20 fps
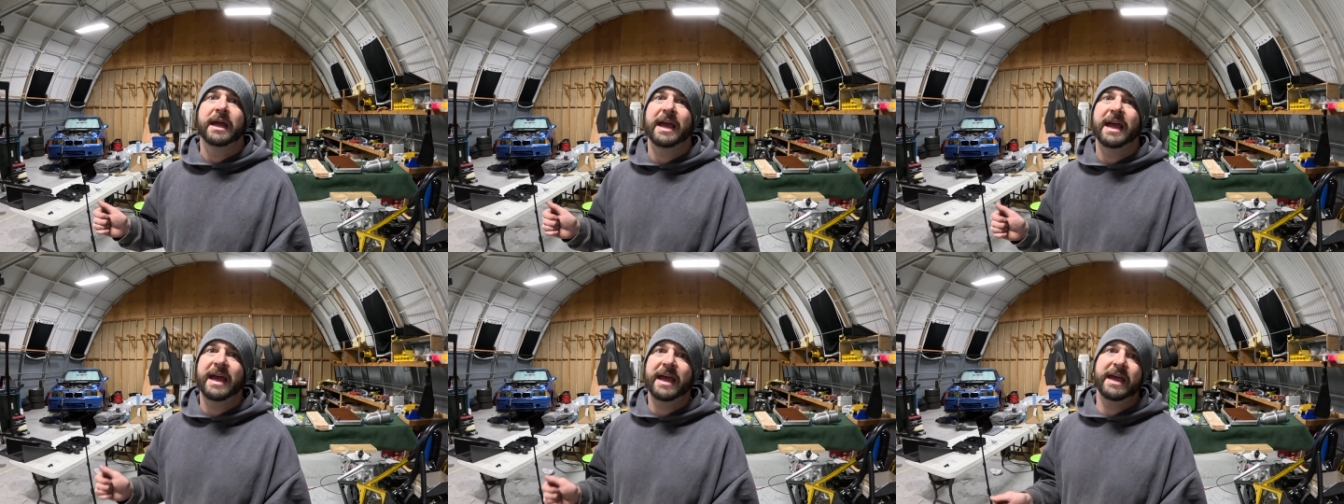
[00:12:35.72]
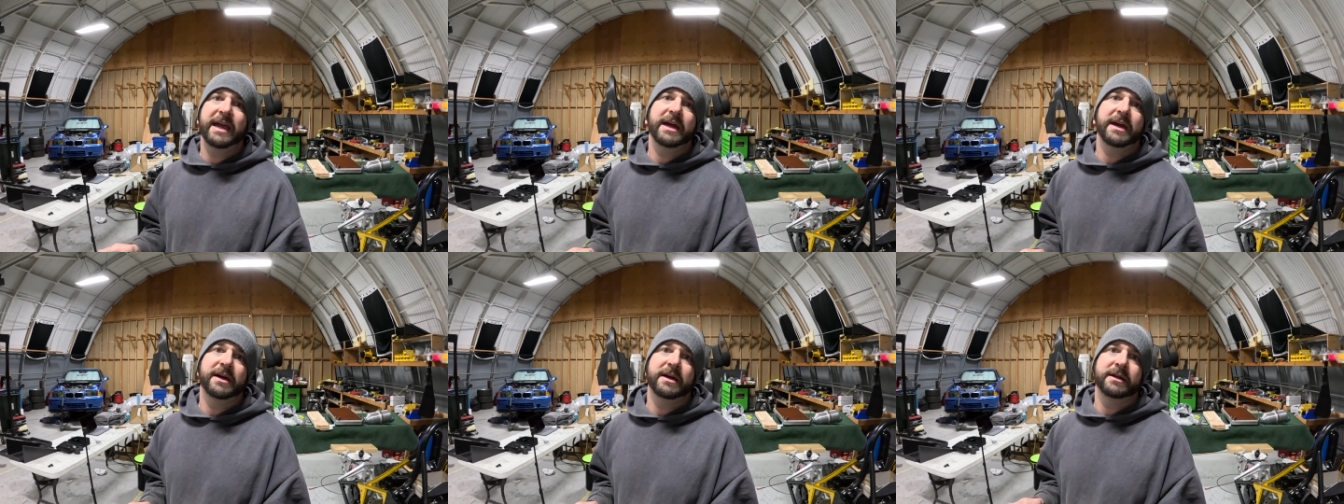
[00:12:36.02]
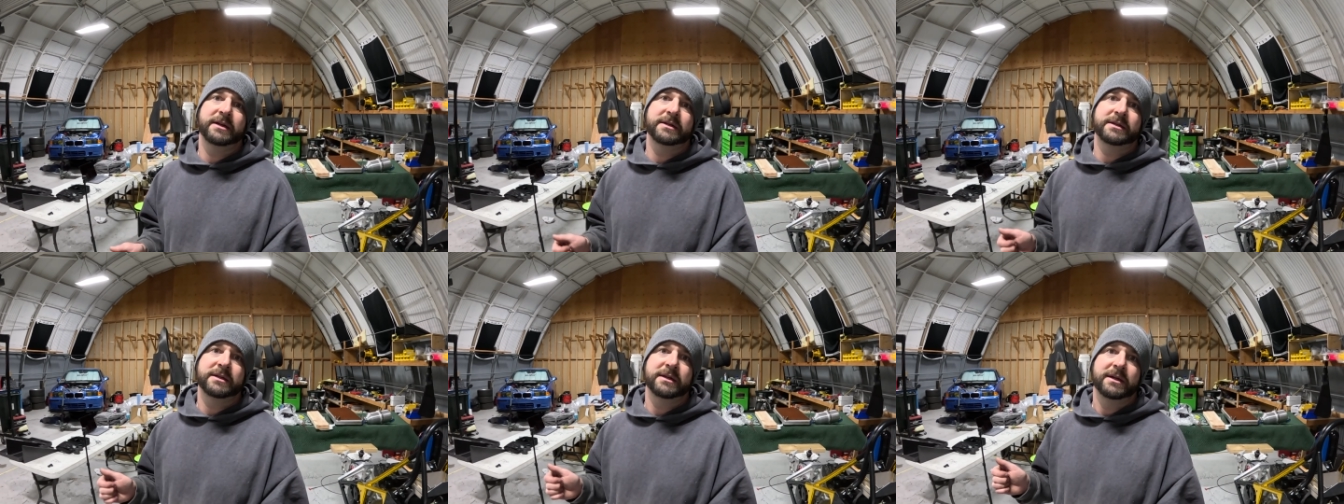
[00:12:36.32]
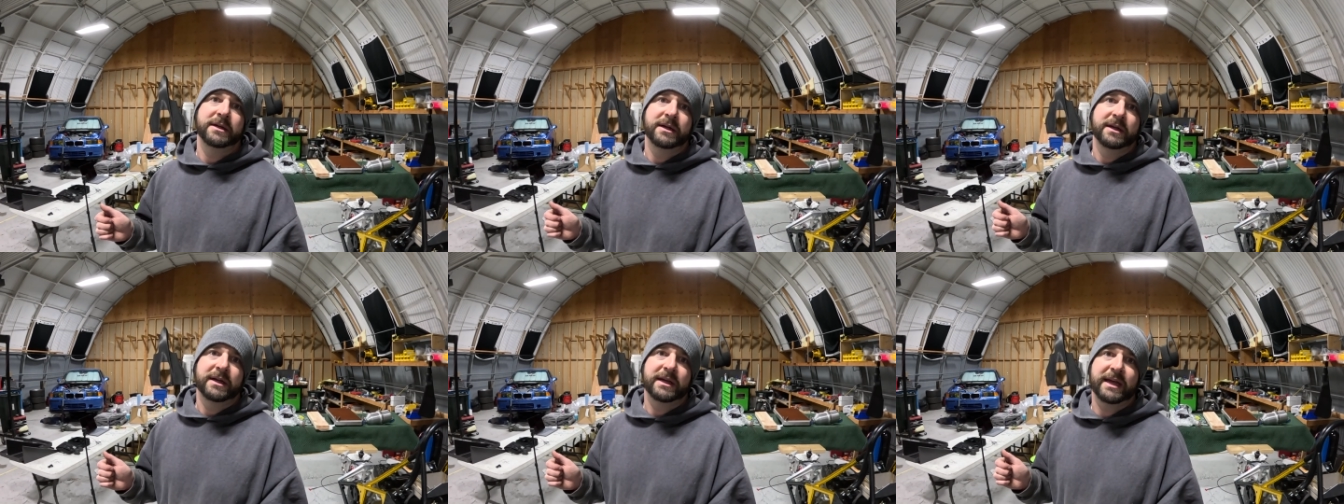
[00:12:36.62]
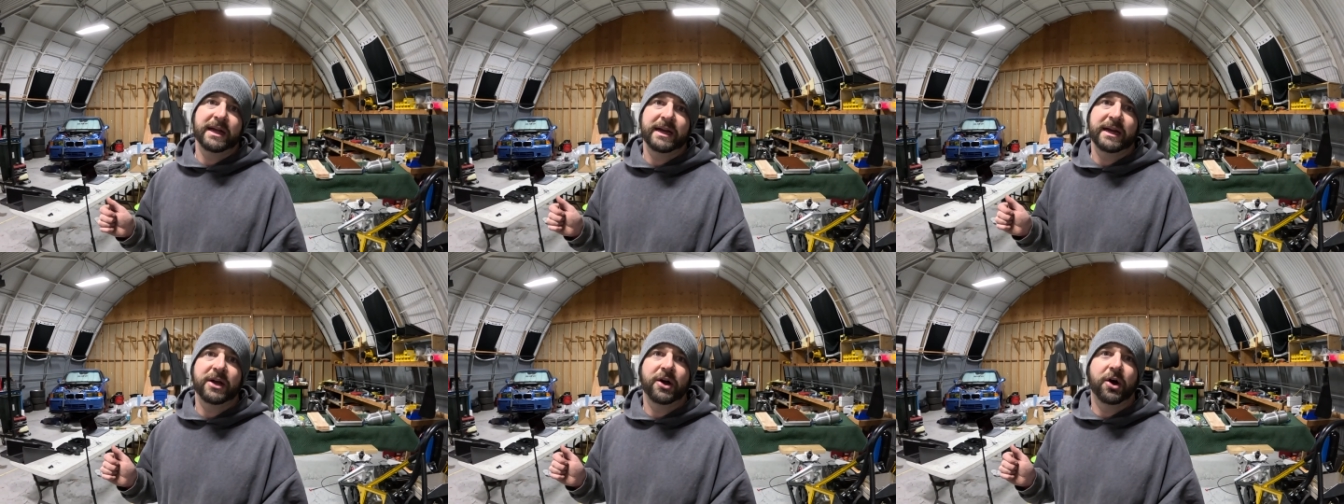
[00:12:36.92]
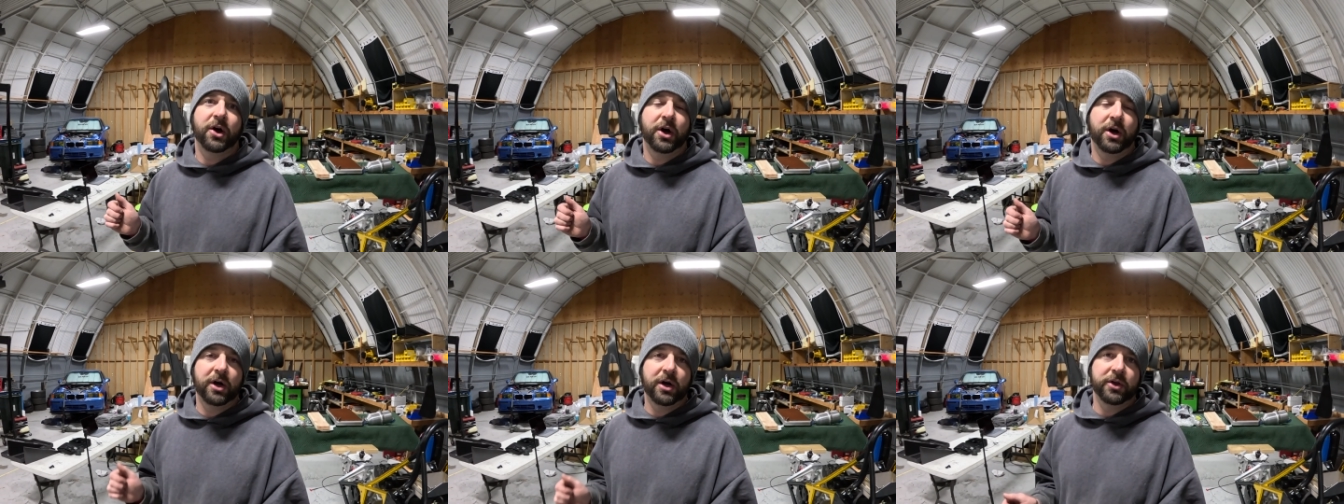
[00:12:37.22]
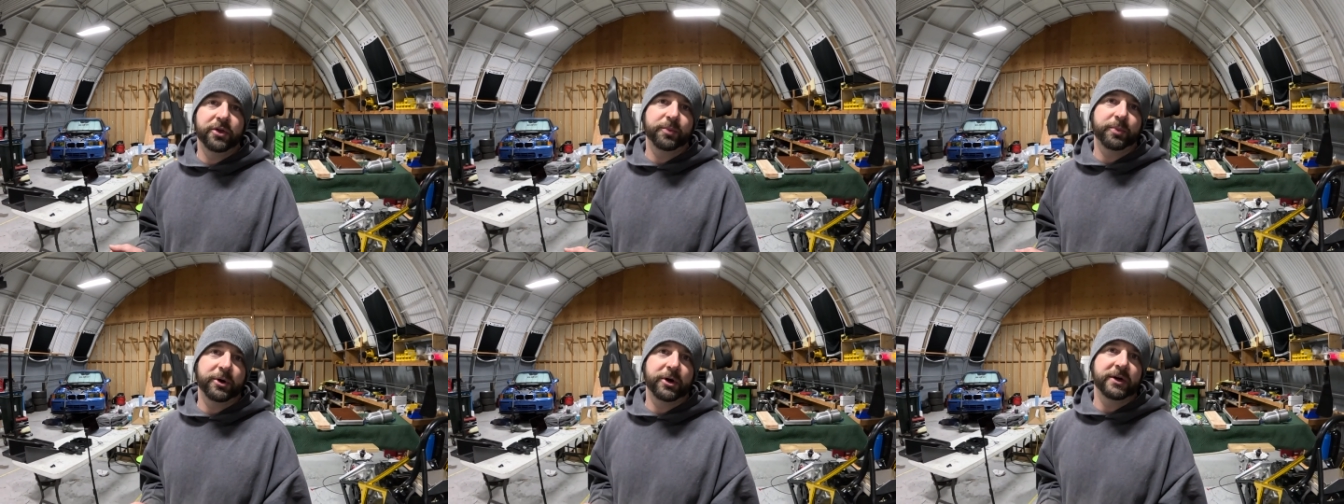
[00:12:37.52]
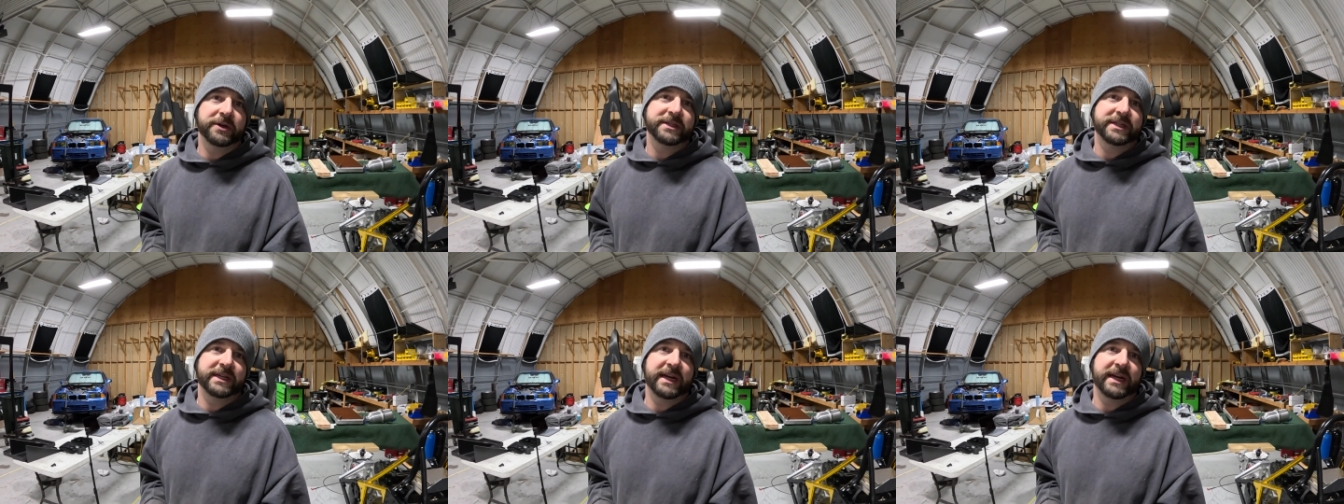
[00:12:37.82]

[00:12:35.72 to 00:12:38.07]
and getting all the parts